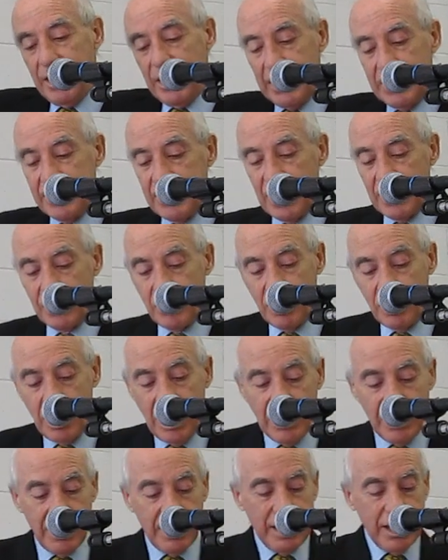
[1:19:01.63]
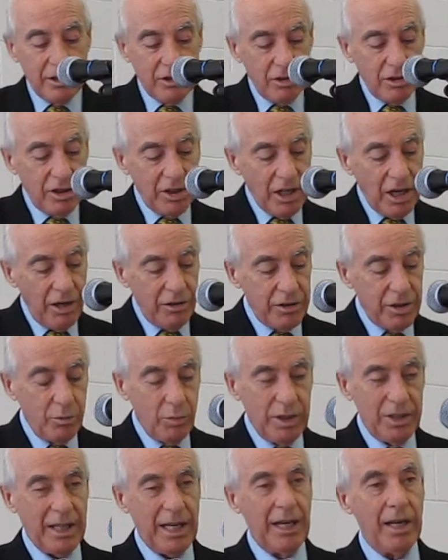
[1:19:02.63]
He says, you need to get yourselves, and
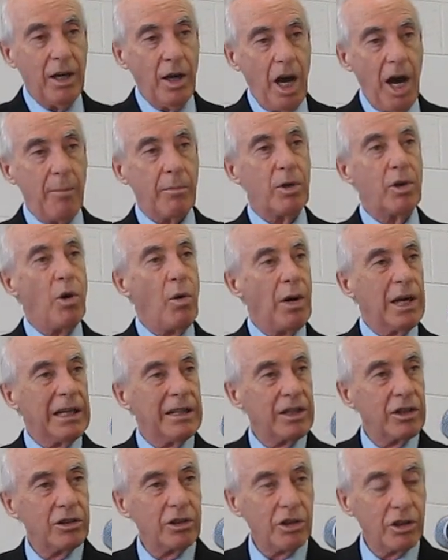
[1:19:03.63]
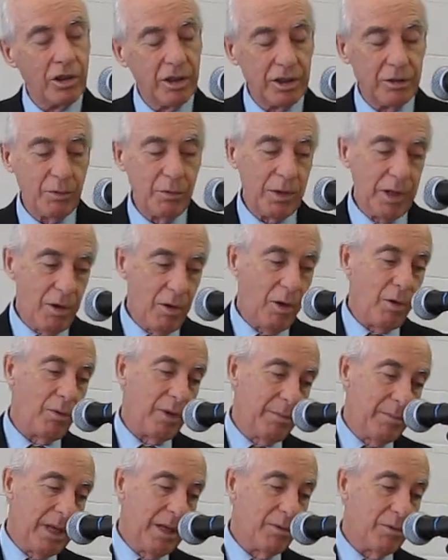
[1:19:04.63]
we say, I'm going to church. We know what
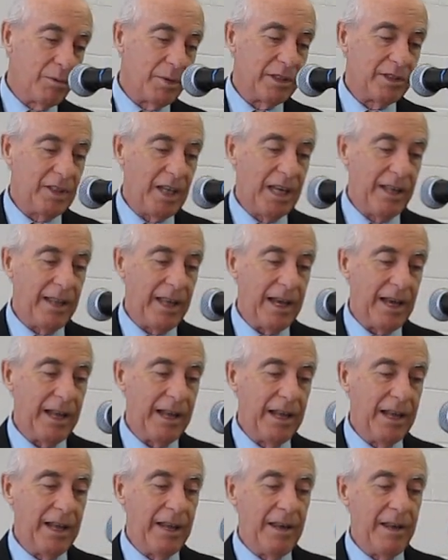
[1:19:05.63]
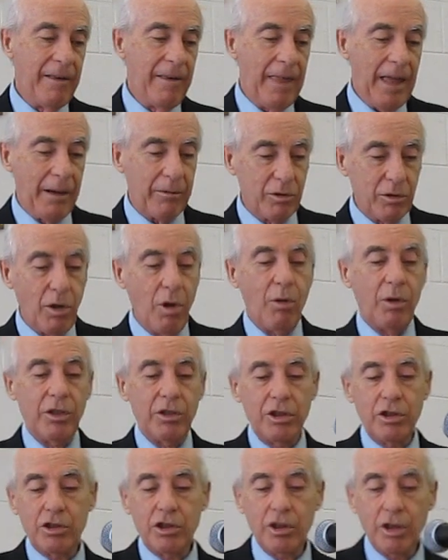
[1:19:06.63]
we mean when we say that. I'm going
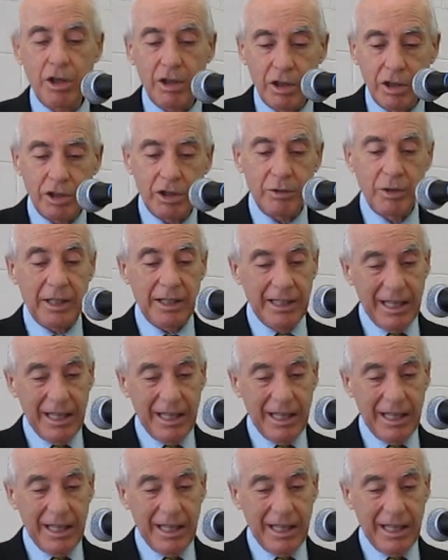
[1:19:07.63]
to church.